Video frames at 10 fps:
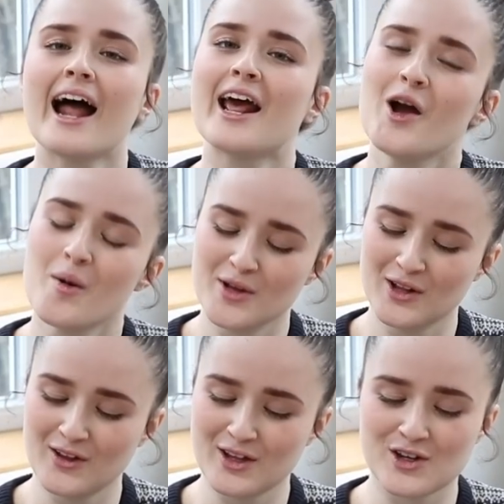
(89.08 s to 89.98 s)
And I hope you'll
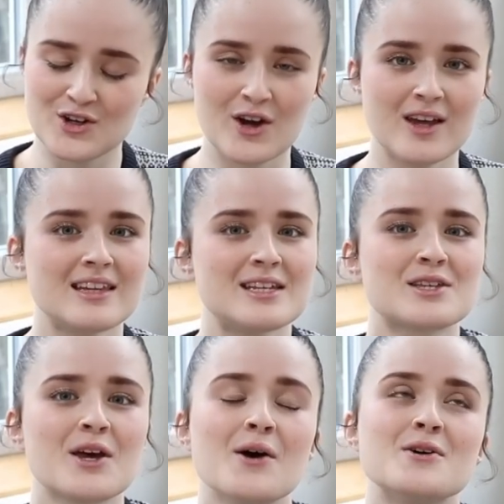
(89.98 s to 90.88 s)
all enjoy these
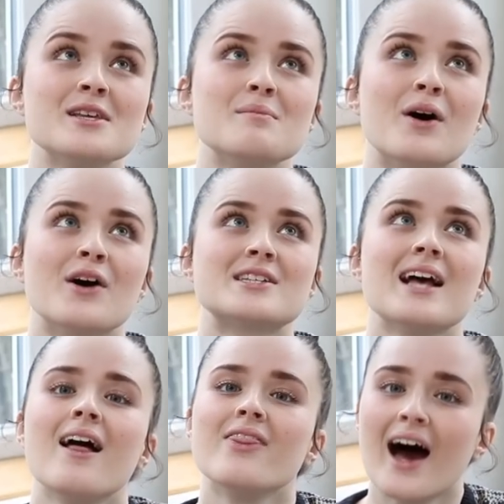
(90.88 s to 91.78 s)
cozy books
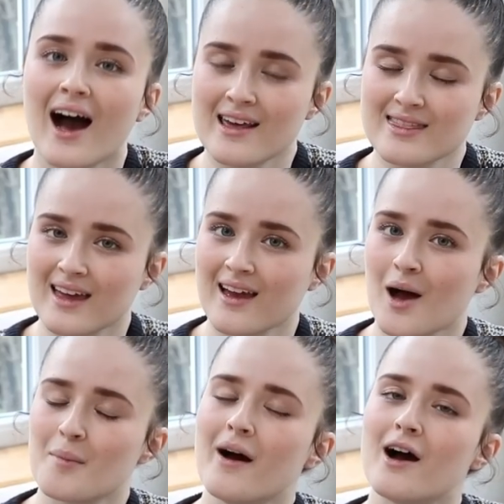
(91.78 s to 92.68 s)
that I think
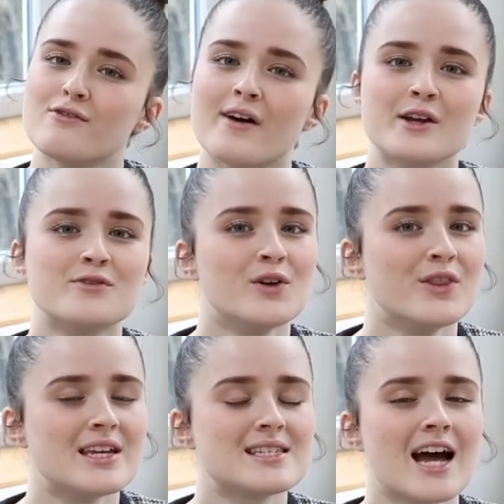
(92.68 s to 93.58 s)
are perfect for
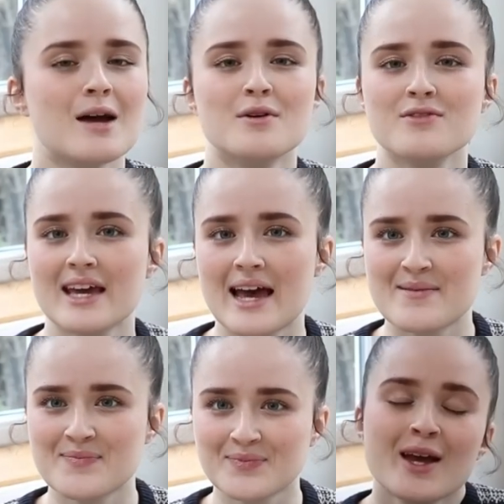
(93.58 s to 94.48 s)
this time of year.
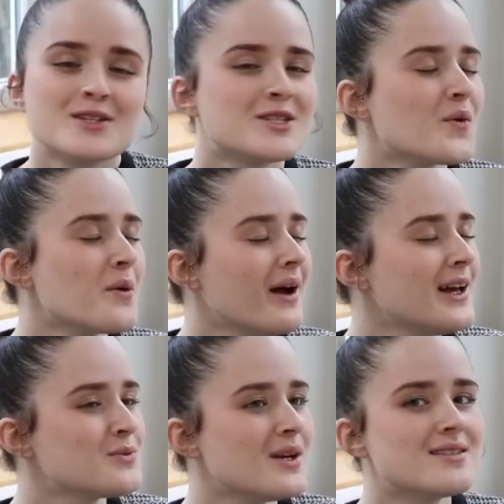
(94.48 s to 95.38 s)
So we might
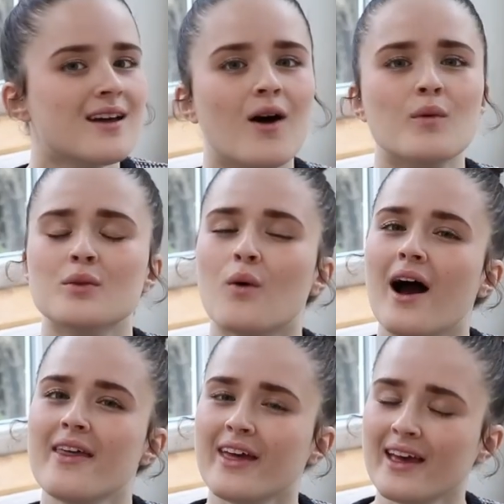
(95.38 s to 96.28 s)
as well start with what
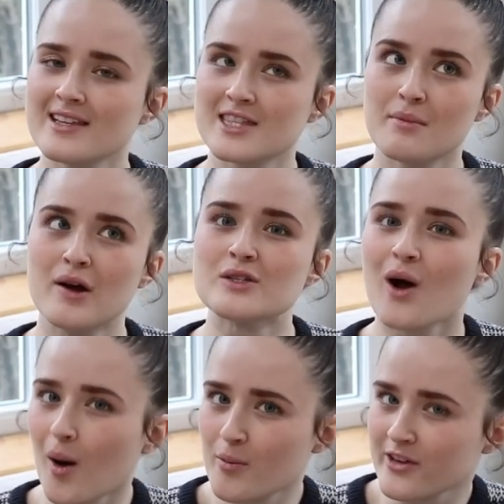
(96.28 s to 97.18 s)
I think is the most
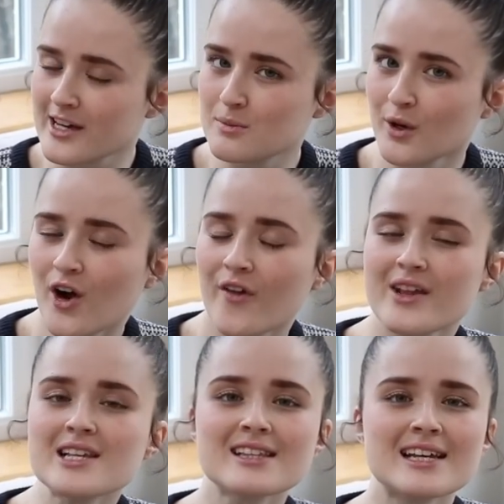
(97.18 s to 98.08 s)
obvious book on
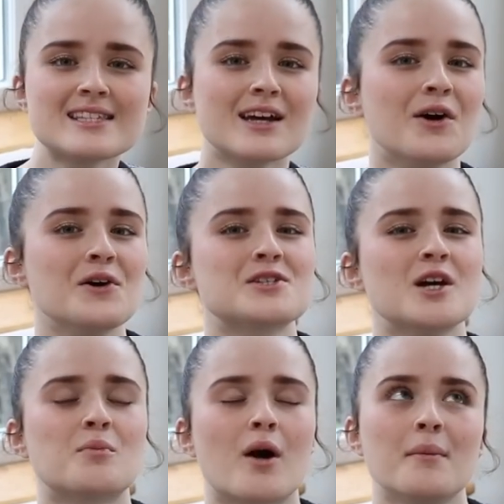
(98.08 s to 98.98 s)
this list and
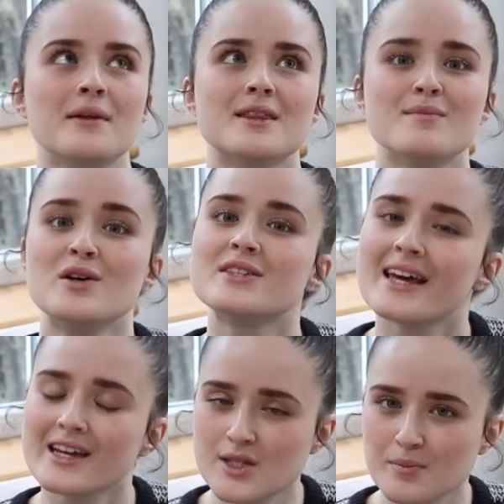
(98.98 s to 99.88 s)
also probably the most
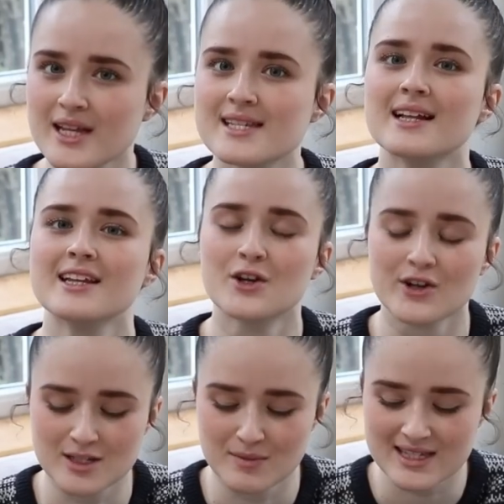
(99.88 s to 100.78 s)
explicitly
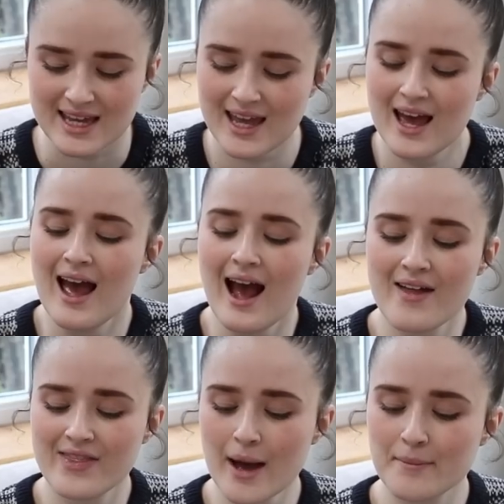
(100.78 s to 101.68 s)
Christmassy,
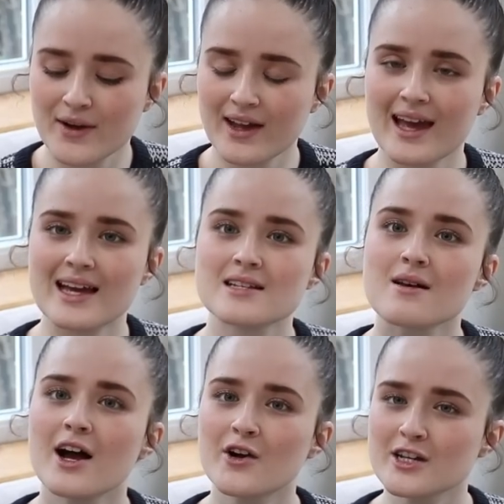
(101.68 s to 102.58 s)
and that book is
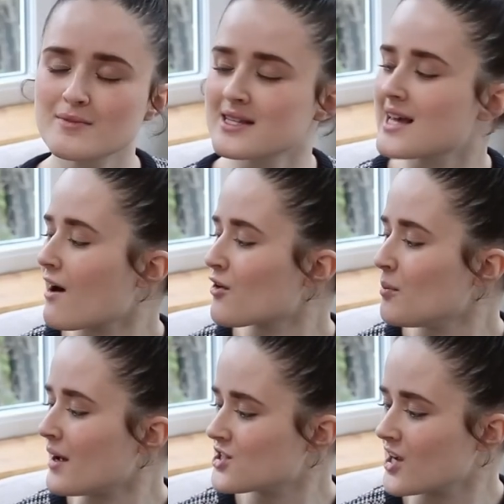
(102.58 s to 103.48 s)
A Christmas Carol
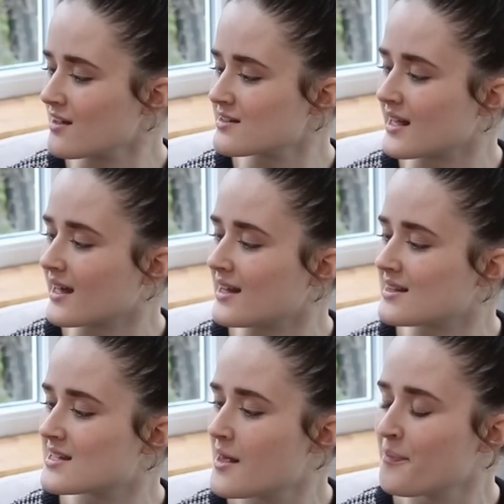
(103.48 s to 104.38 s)
by Charles
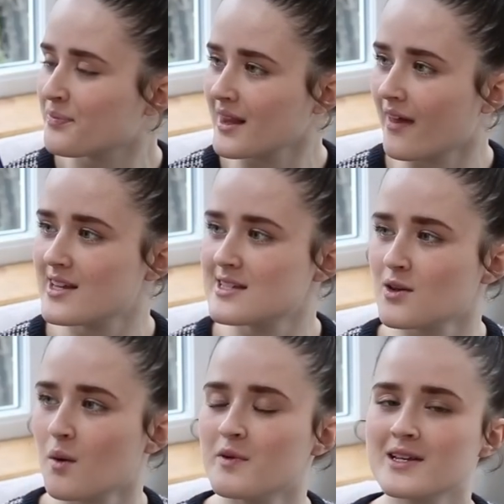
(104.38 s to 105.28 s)
Dickens. Now this is
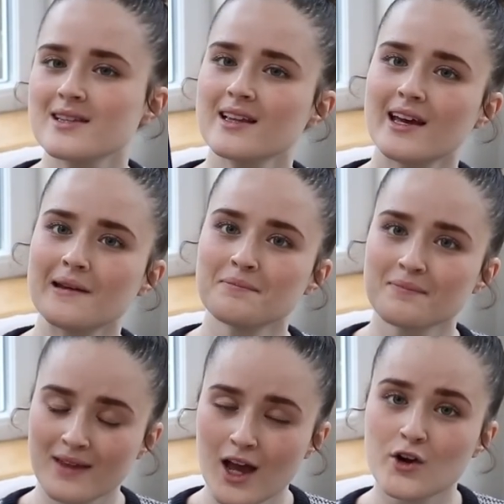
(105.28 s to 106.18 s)
obviously
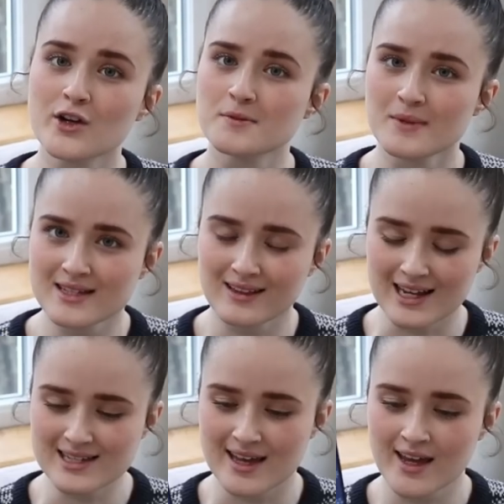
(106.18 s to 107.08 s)
a Christmas
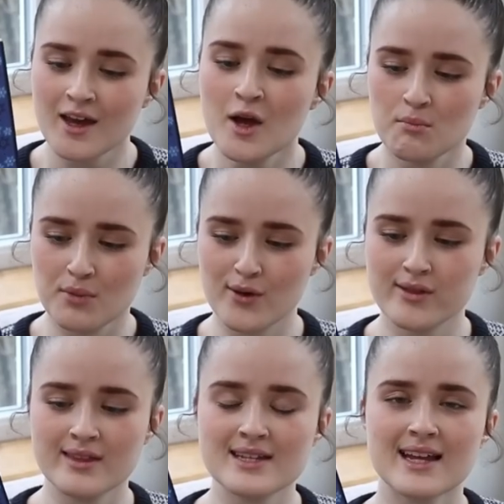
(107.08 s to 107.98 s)
classic, both
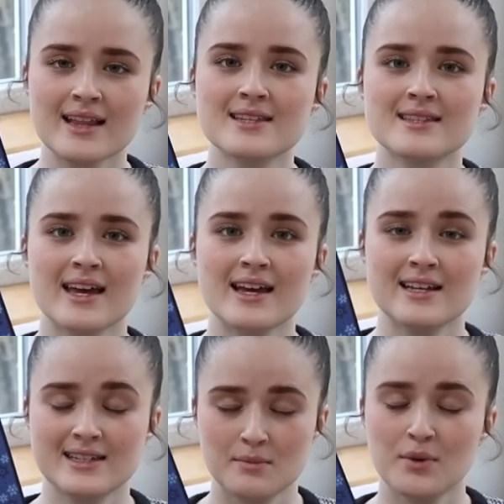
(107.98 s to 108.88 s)
in the sense that
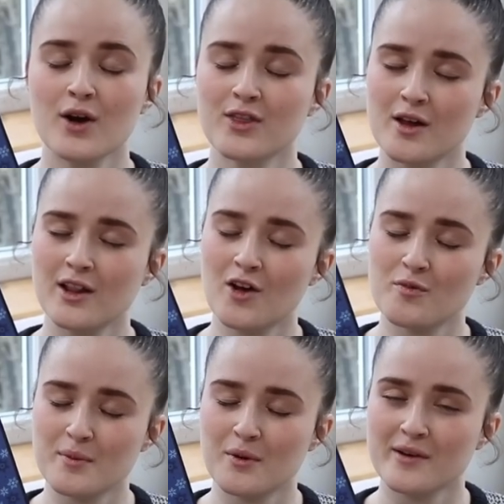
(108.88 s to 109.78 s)
it is a book that a lot of
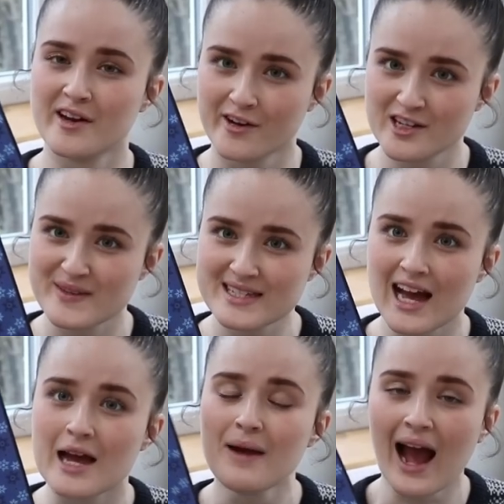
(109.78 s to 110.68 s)
people read at Christmas
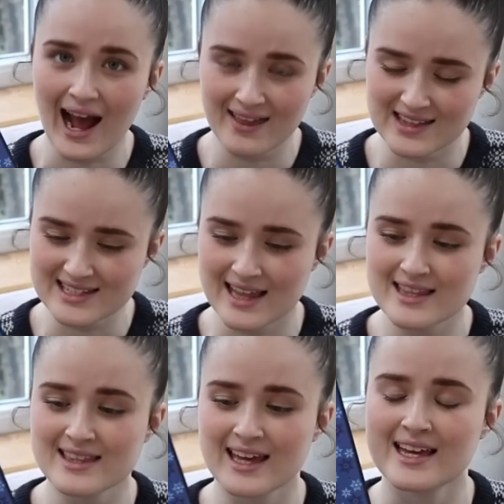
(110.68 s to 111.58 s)
time and the
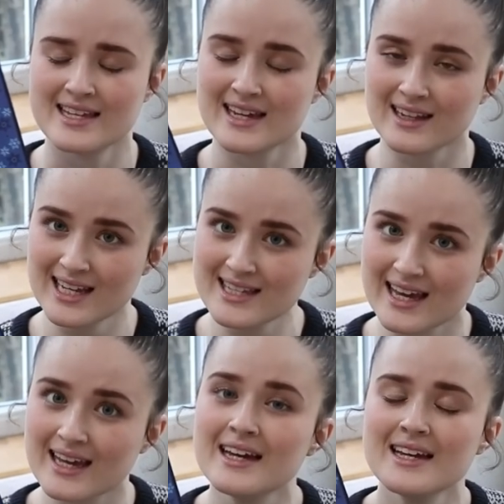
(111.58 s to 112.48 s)
sense that it is a
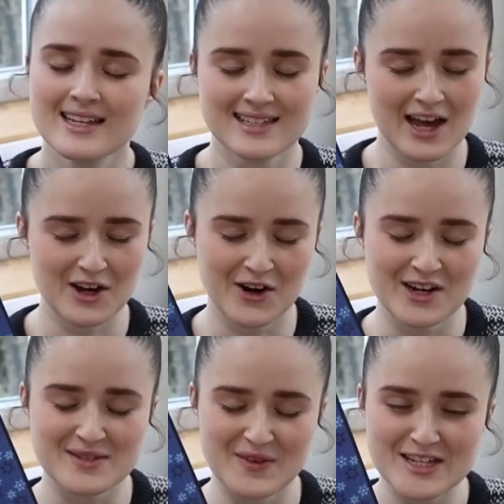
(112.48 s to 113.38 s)
classic set at
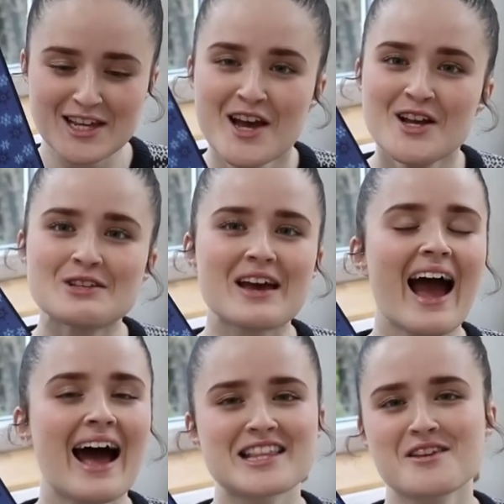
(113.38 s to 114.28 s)
Christmas. So it
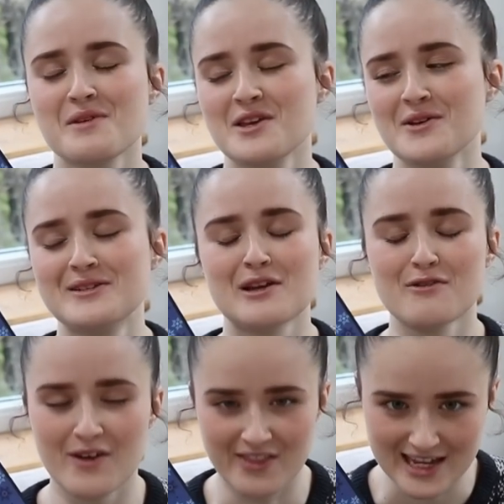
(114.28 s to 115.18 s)
had to be used
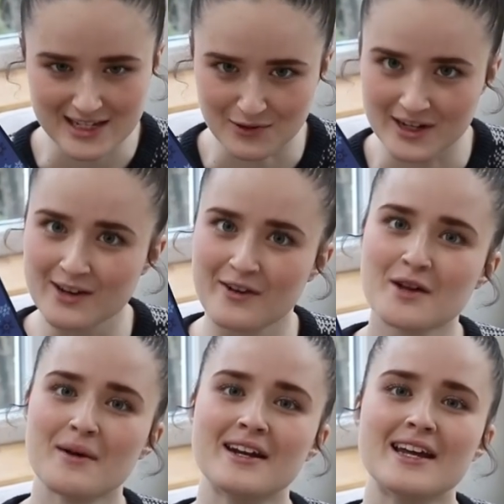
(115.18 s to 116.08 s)
for this reading
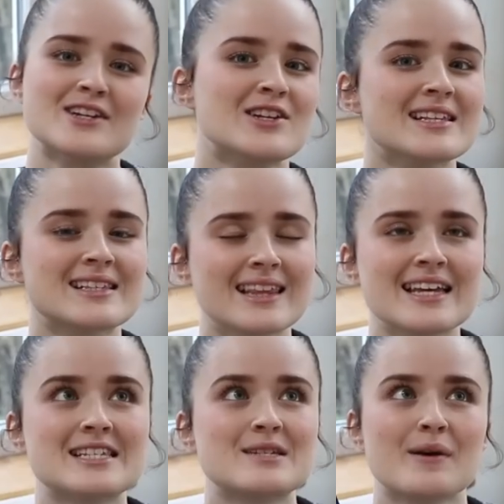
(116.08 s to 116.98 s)
recommendations
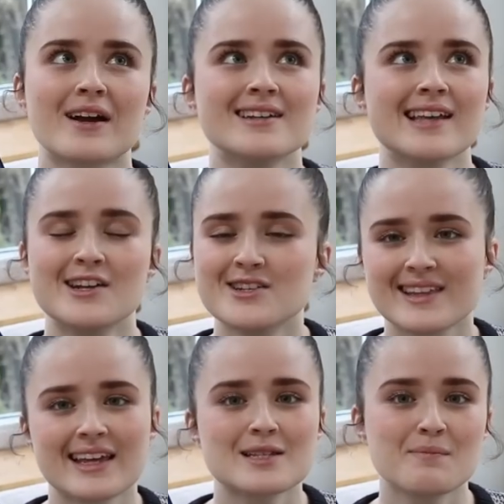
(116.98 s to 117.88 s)
list because I just
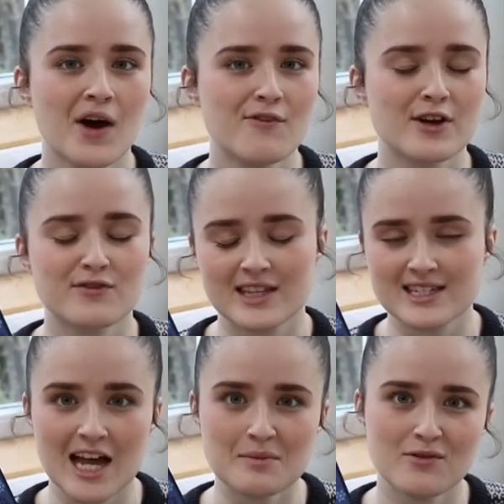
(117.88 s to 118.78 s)
think it's perfect for
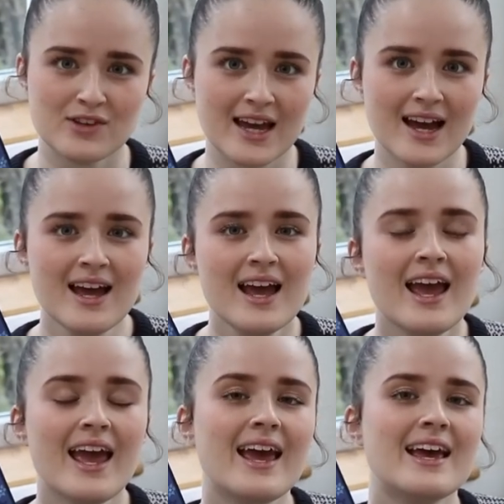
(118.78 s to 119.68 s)
this time of year.
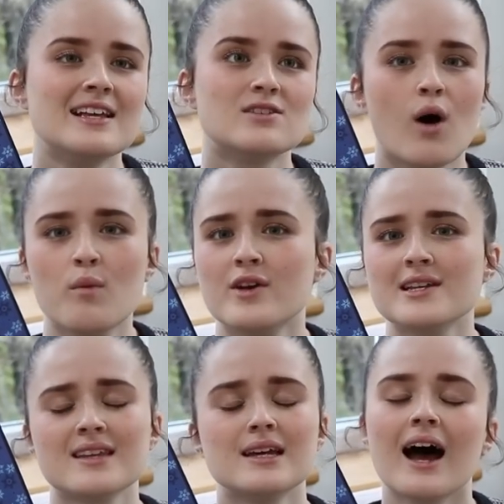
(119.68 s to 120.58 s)
It is
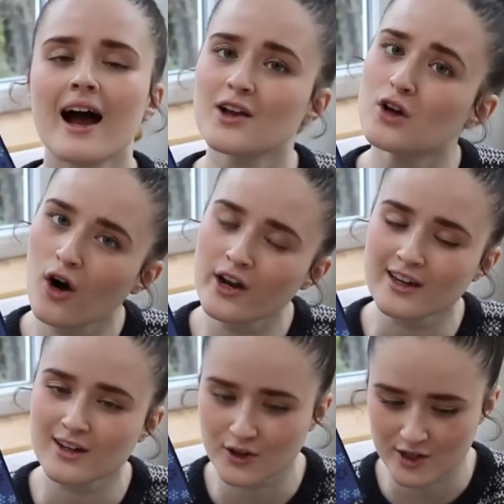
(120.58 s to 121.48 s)
obviously an
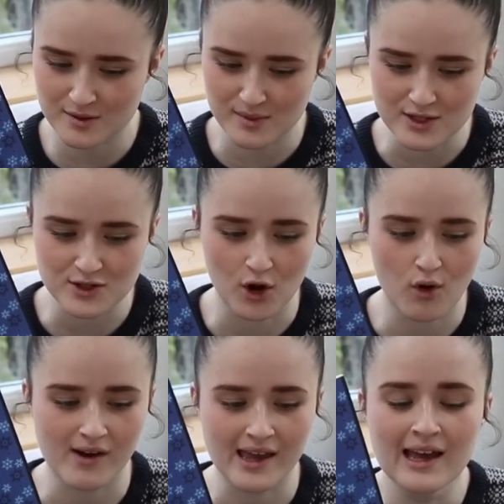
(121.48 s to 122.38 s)
iconic Christmas
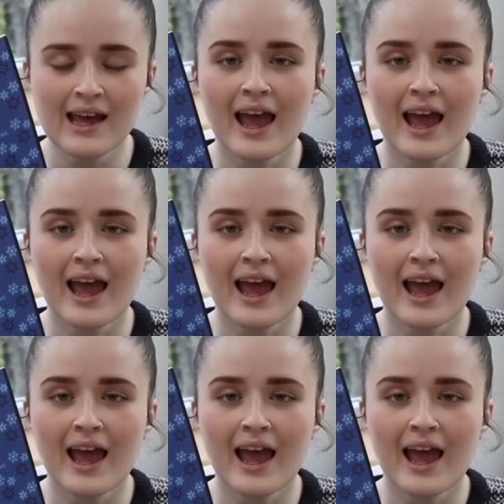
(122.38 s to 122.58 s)
story.